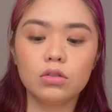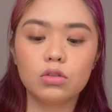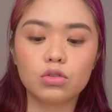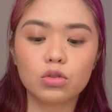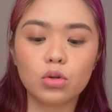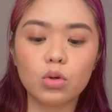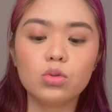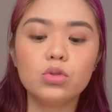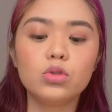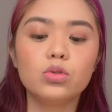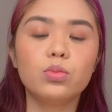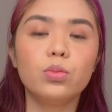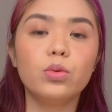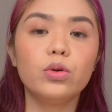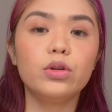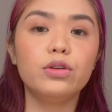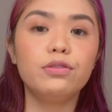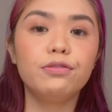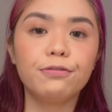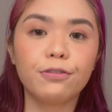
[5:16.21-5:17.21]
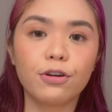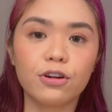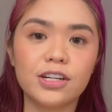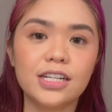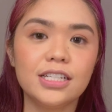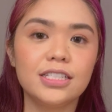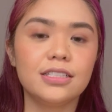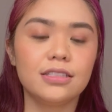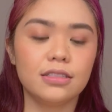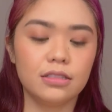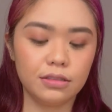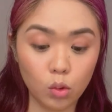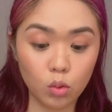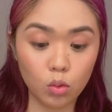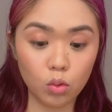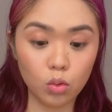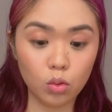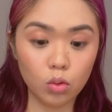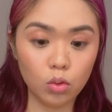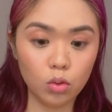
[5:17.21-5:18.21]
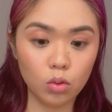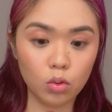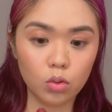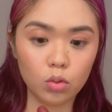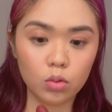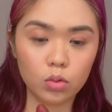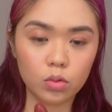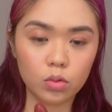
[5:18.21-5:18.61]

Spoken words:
Rosewood Forest. Ooh.